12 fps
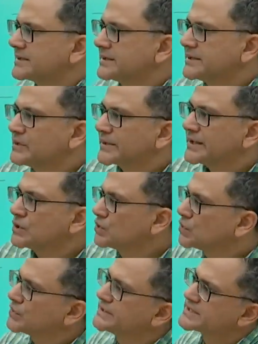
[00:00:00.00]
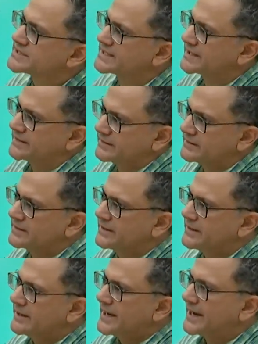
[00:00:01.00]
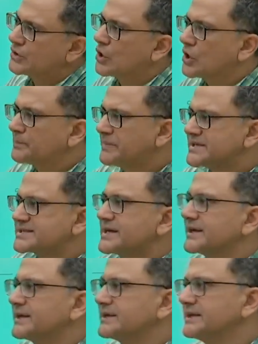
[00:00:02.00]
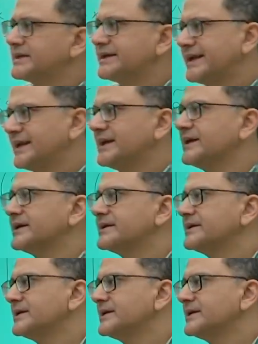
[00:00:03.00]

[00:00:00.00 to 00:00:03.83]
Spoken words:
you can do this thing and not be stuck in the Taylor